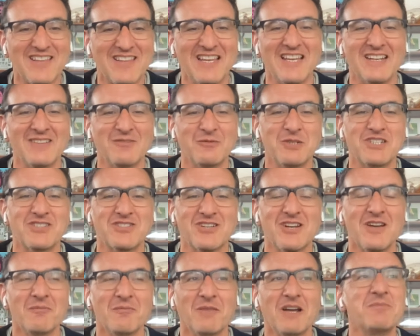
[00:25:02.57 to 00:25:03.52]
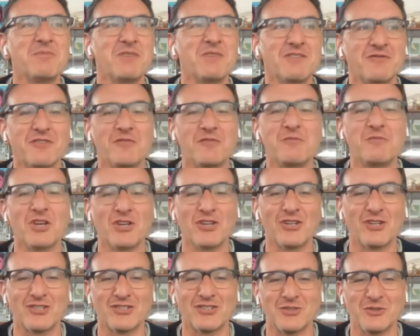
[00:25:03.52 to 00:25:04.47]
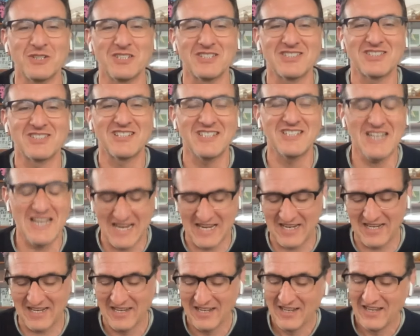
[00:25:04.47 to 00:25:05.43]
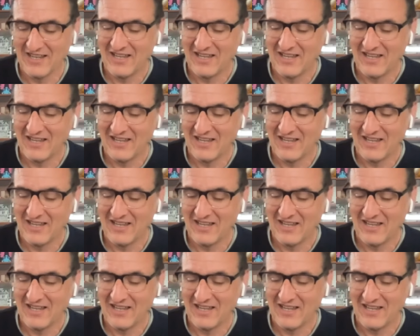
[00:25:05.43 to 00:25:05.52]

then, which might be familiar to us today. Right.